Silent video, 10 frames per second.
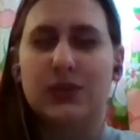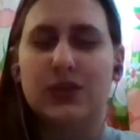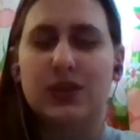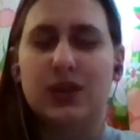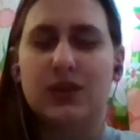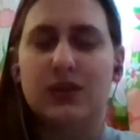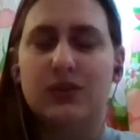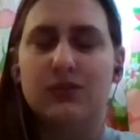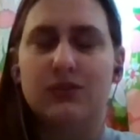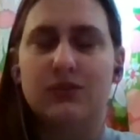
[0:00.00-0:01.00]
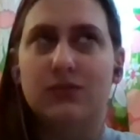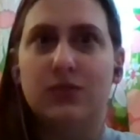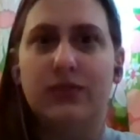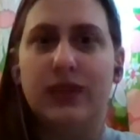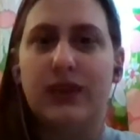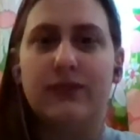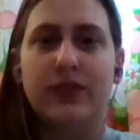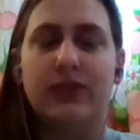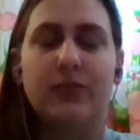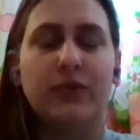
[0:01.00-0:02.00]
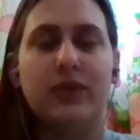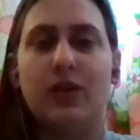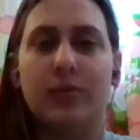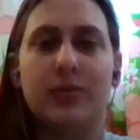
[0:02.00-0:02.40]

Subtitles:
done moving all the